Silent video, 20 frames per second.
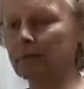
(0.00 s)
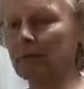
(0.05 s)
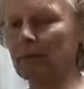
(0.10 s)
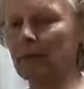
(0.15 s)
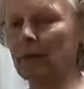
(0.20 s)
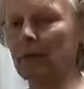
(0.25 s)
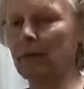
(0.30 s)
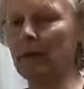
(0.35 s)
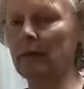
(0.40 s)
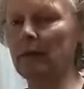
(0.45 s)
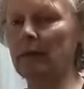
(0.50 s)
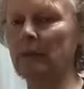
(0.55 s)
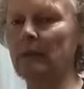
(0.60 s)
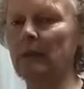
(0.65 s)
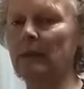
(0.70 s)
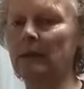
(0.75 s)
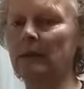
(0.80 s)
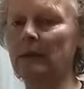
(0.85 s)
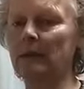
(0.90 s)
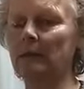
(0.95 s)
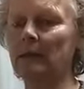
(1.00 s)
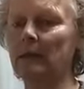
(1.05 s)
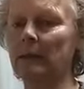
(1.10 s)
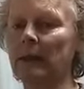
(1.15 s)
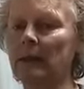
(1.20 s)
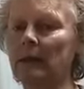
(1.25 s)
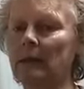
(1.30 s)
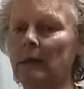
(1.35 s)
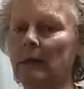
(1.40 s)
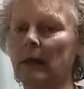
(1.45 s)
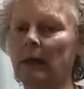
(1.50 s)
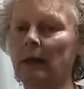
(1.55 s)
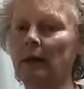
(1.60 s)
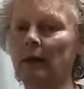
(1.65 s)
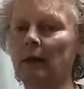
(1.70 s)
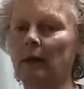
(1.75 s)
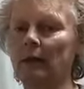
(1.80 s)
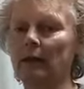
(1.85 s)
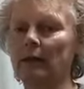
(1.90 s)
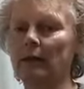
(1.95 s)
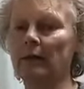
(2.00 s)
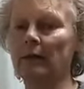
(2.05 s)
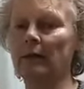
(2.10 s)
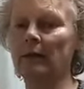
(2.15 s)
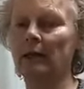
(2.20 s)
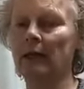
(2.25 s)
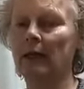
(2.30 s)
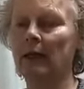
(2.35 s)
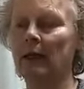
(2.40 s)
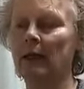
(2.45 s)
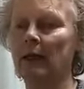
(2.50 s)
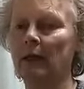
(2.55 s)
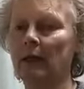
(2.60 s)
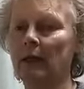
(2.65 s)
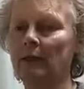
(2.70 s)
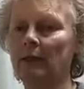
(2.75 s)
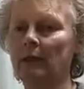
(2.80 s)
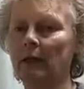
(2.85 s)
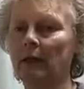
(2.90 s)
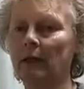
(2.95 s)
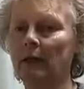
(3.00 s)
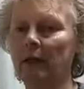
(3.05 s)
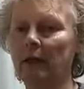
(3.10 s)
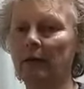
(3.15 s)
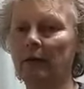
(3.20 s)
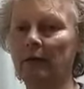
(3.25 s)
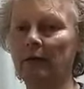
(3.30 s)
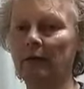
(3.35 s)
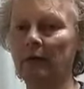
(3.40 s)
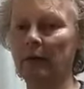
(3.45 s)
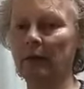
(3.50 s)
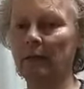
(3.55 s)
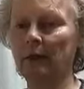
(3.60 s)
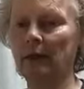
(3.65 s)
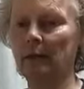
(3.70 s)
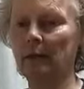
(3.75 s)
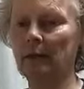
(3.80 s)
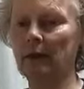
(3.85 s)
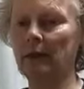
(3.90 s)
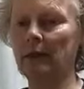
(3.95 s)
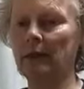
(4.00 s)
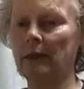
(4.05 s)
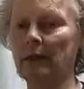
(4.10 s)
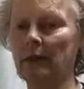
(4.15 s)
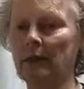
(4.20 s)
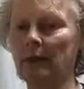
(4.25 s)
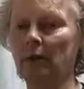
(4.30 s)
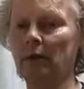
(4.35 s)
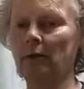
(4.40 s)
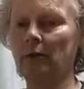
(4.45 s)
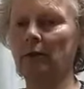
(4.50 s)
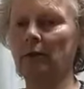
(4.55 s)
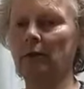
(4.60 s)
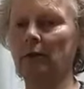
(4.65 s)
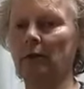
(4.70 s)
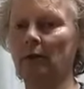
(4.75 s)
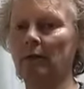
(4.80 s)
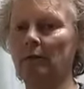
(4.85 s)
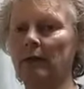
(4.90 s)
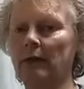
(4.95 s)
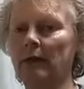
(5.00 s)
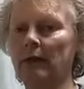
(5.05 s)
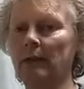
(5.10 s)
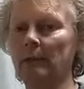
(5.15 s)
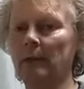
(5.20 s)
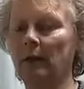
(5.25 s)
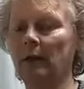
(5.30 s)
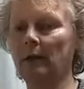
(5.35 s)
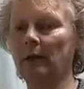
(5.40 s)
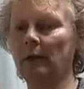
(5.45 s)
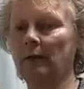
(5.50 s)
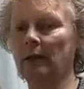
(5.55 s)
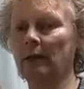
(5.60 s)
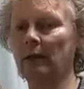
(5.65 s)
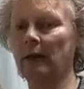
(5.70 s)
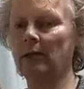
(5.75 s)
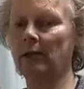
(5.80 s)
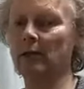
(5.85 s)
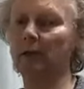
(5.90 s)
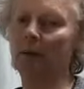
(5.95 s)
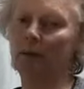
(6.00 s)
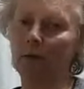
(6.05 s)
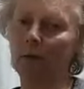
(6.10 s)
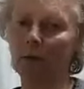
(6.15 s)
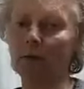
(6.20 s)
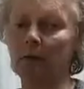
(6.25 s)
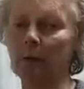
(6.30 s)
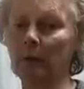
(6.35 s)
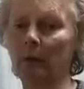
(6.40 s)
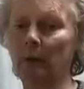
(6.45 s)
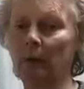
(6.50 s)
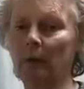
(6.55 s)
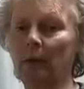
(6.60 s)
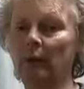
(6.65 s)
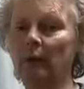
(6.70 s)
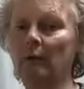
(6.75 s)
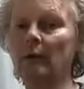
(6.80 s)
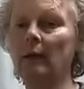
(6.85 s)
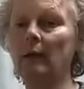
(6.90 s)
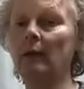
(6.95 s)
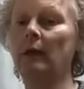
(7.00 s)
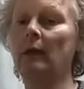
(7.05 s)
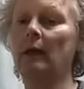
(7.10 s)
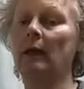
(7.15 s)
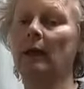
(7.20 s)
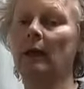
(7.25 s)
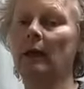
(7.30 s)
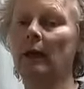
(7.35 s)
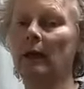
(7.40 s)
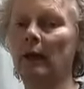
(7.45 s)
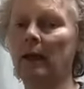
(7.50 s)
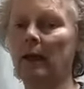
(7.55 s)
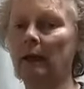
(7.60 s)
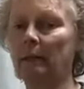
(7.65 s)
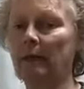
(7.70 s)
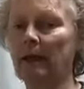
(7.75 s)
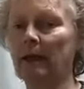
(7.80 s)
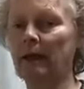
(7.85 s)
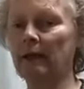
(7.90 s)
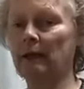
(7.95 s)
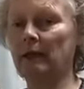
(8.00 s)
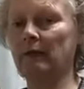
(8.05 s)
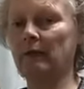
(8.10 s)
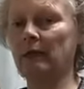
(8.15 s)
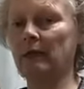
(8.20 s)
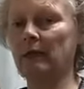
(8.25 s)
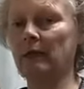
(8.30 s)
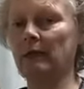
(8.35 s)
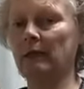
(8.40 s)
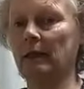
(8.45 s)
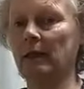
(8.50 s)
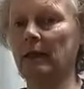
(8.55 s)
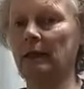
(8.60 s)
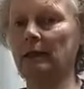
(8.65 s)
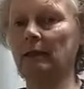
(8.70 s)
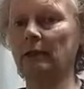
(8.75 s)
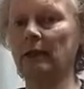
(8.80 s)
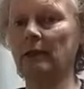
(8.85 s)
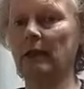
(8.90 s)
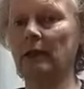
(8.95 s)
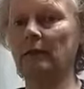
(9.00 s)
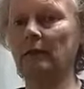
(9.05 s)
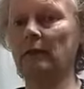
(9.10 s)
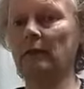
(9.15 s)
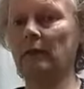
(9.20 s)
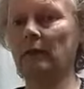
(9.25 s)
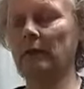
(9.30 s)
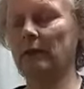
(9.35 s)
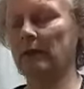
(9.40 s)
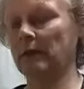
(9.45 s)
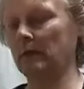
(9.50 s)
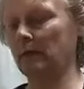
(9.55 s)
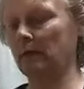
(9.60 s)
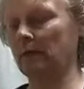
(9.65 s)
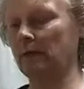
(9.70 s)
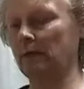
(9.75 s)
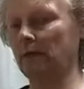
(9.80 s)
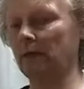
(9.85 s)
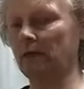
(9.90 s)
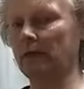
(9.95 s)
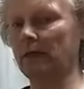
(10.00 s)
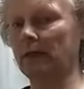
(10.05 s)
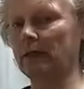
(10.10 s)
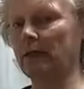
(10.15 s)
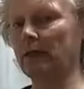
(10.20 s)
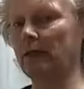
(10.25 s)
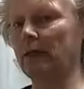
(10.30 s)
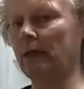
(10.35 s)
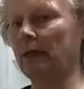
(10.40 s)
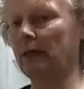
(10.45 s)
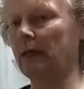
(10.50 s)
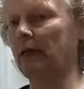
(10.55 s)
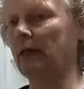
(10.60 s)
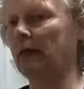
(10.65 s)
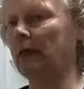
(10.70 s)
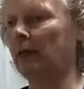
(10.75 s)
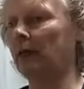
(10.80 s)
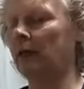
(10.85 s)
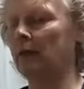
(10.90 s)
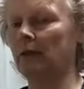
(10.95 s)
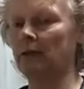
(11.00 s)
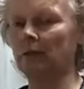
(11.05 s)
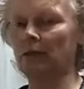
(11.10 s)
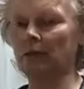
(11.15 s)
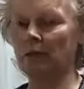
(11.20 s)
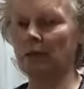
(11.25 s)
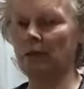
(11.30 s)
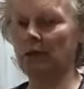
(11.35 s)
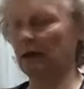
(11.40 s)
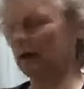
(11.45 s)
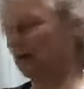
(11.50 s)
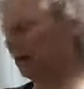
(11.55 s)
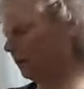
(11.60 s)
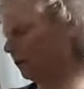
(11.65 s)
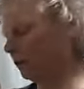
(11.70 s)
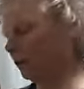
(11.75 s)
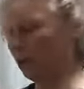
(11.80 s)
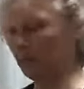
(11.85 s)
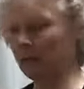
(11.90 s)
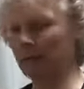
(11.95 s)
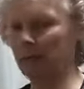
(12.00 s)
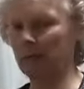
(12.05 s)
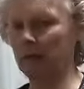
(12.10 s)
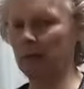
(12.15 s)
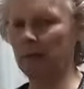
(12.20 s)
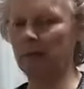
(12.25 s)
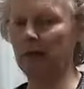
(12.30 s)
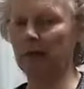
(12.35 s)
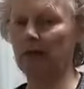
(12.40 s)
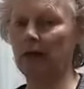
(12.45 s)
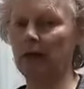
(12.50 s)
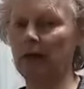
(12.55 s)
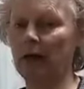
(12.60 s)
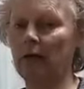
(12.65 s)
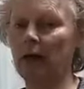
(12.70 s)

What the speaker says: And there's been some debate about carders in the Create with Fibre community, so if you're not already part of that, you might want to pop over and pay us a visit and just have a look at some of the threads there and just see what people prefer.